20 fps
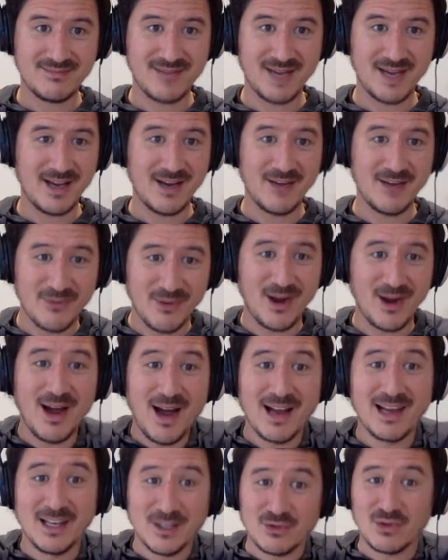
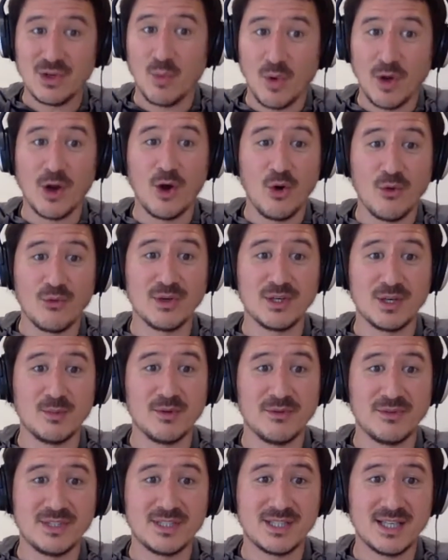I literally want it over and done
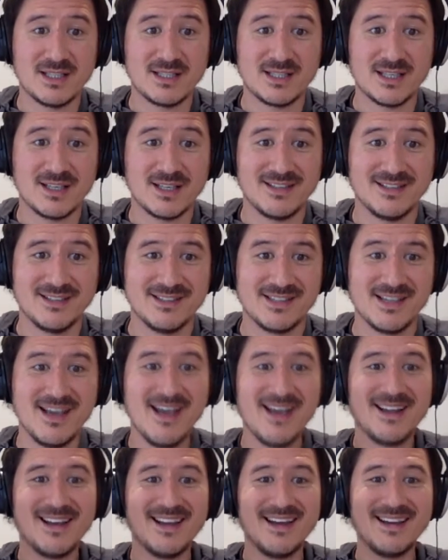with in 10 seconds.
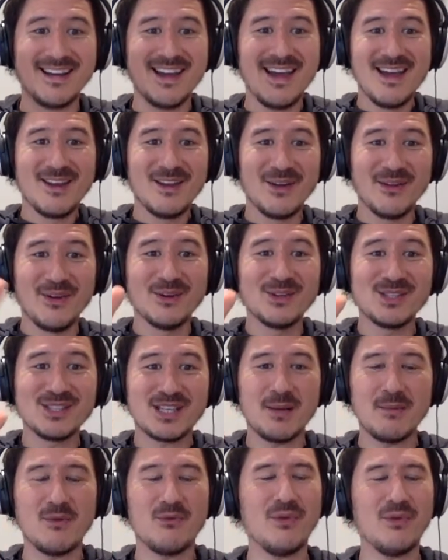Those
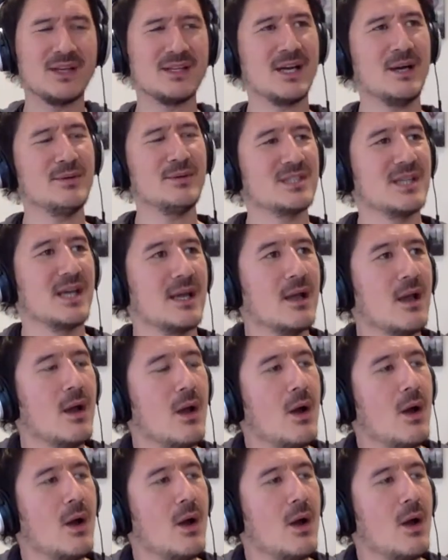type of things. I was like,